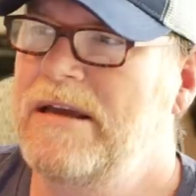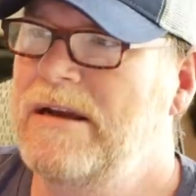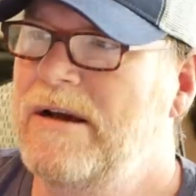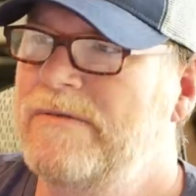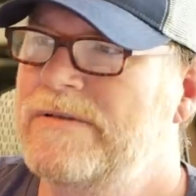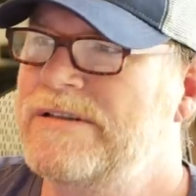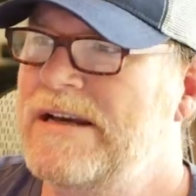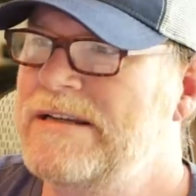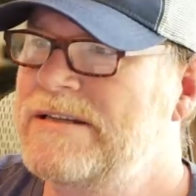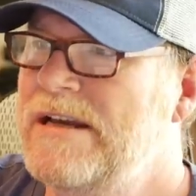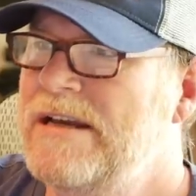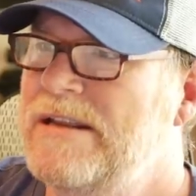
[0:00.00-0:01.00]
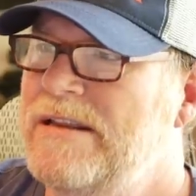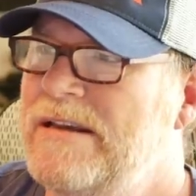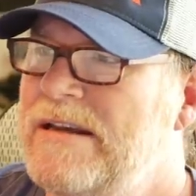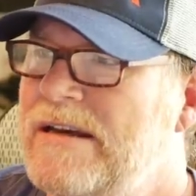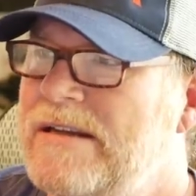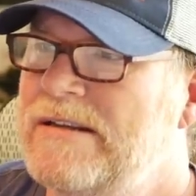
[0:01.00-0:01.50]
it oversights
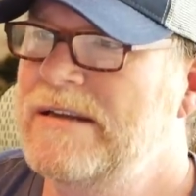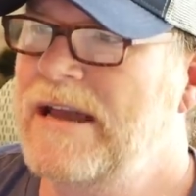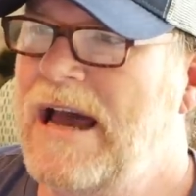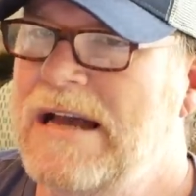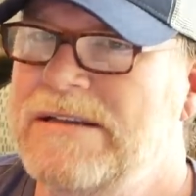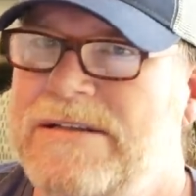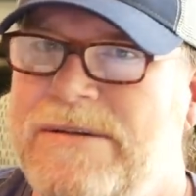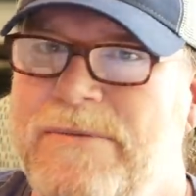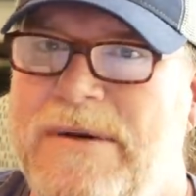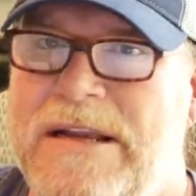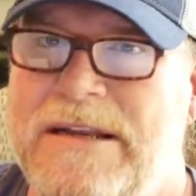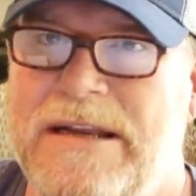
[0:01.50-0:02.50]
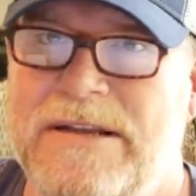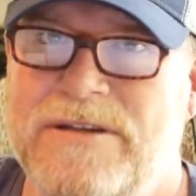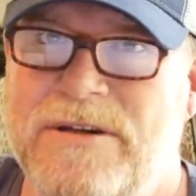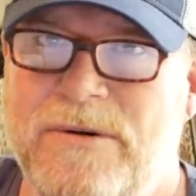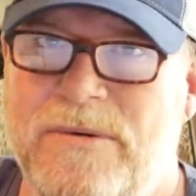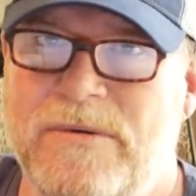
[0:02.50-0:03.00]
the uh, the guys that went into that
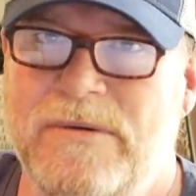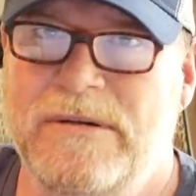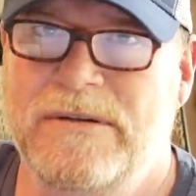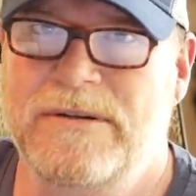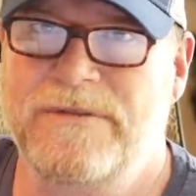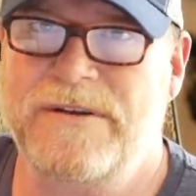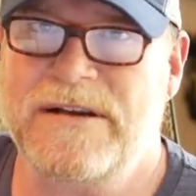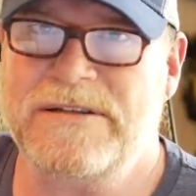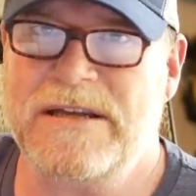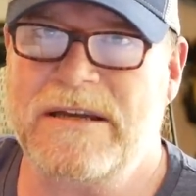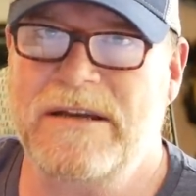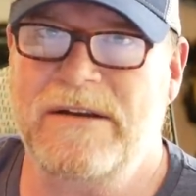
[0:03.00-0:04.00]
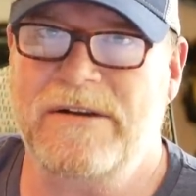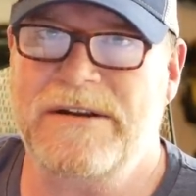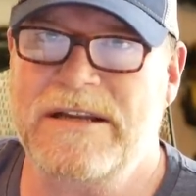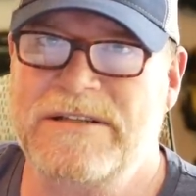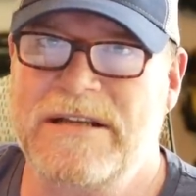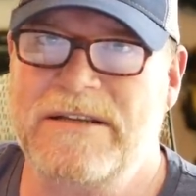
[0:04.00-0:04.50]
school to face that killer.
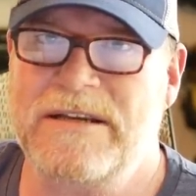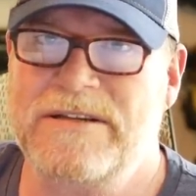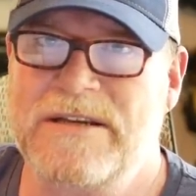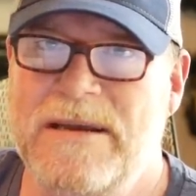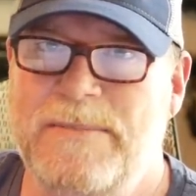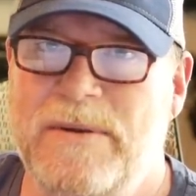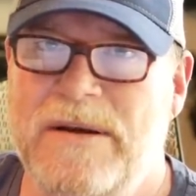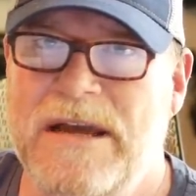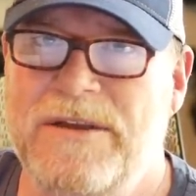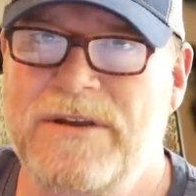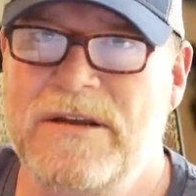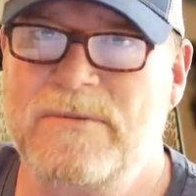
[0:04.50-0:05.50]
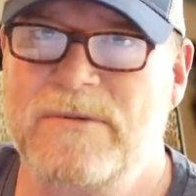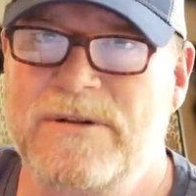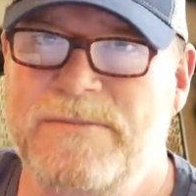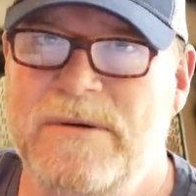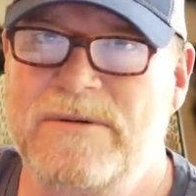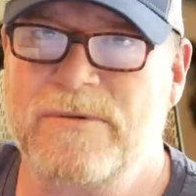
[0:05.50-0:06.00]
They set the example on how things were
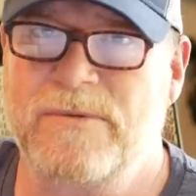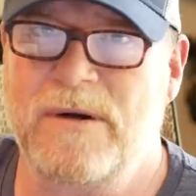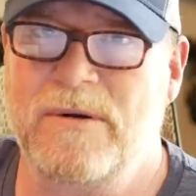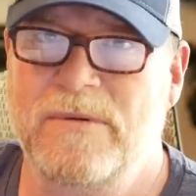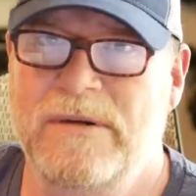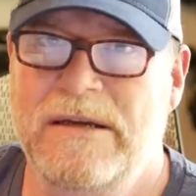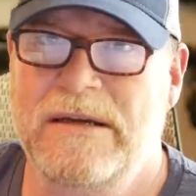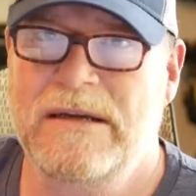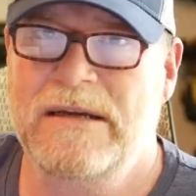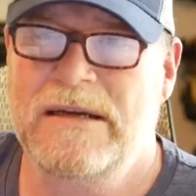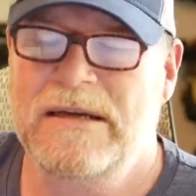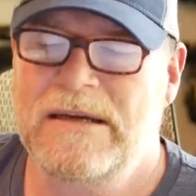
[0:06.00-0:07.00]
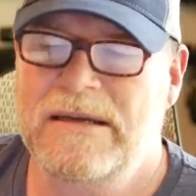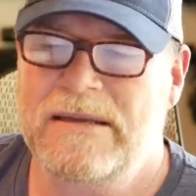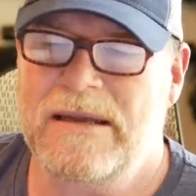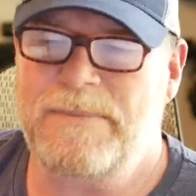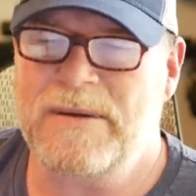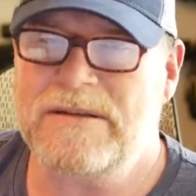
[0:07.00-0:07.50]
supposed to roll.
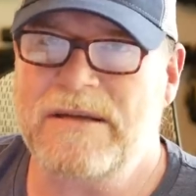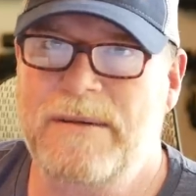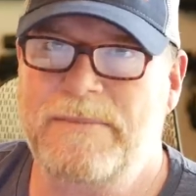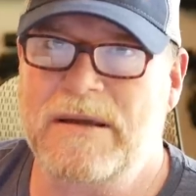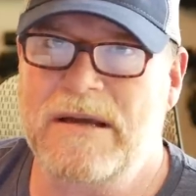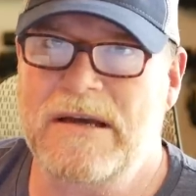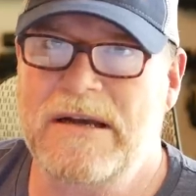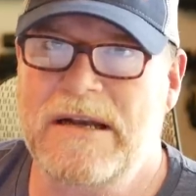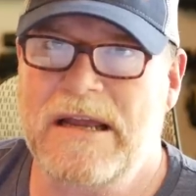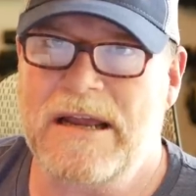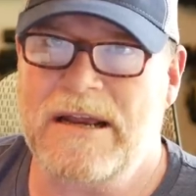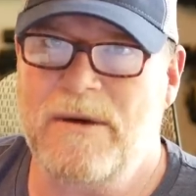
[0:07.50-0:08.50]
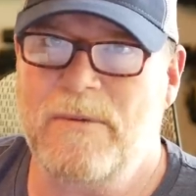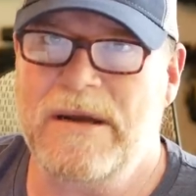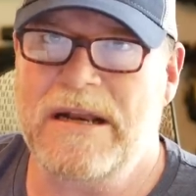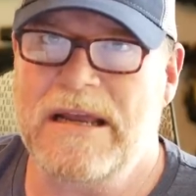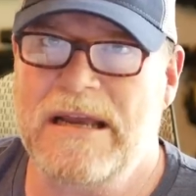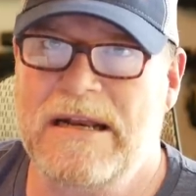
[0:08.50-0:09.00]
They picked up the gun and they
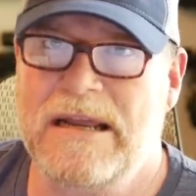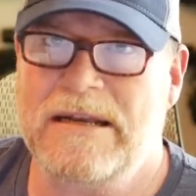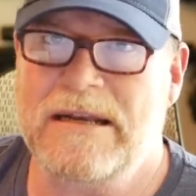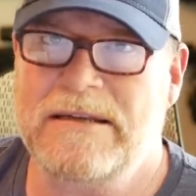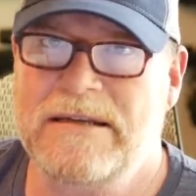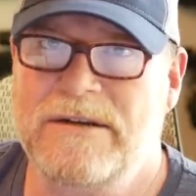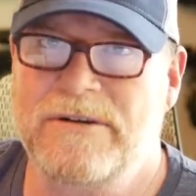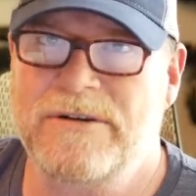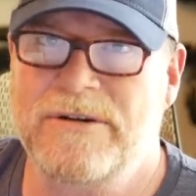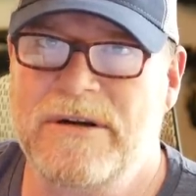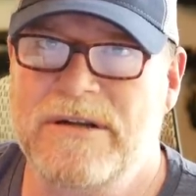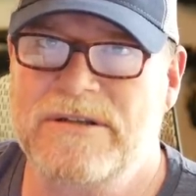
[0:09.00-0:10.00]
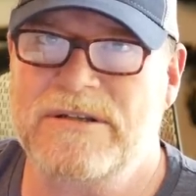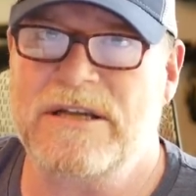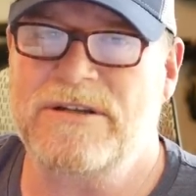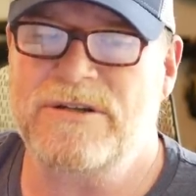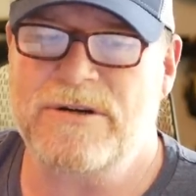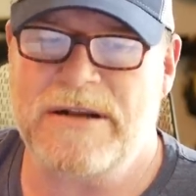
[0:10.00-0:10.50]
went in and they did their duty as
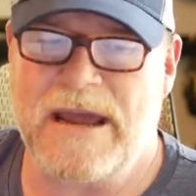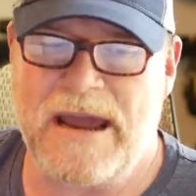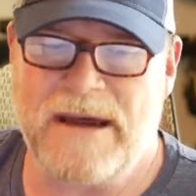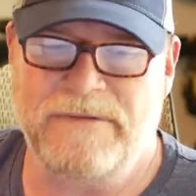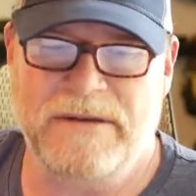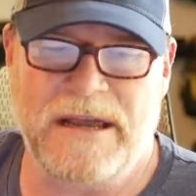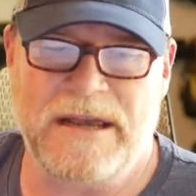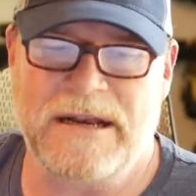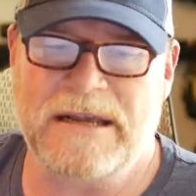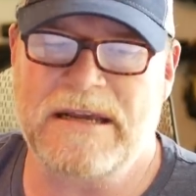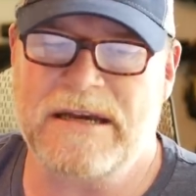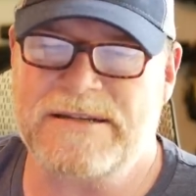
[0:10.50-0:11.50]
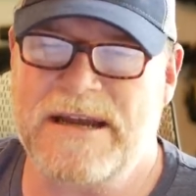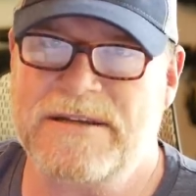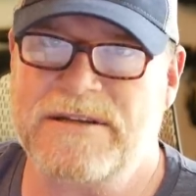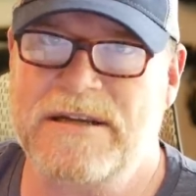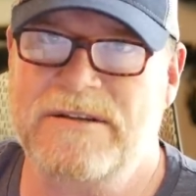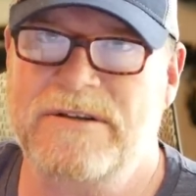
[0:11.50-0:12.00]
they should have, and they kicked
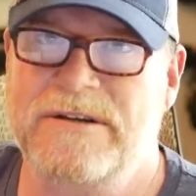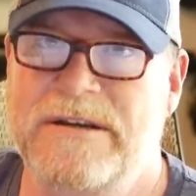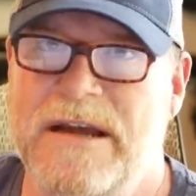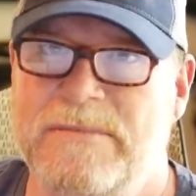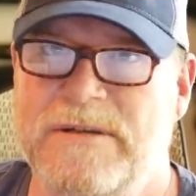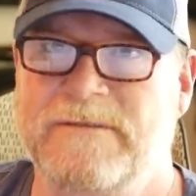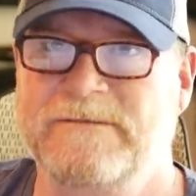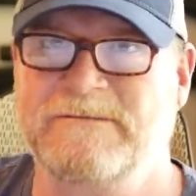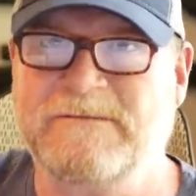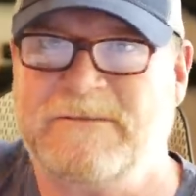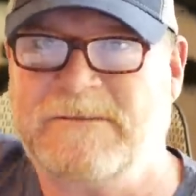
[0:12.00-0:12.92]
ass and they took names and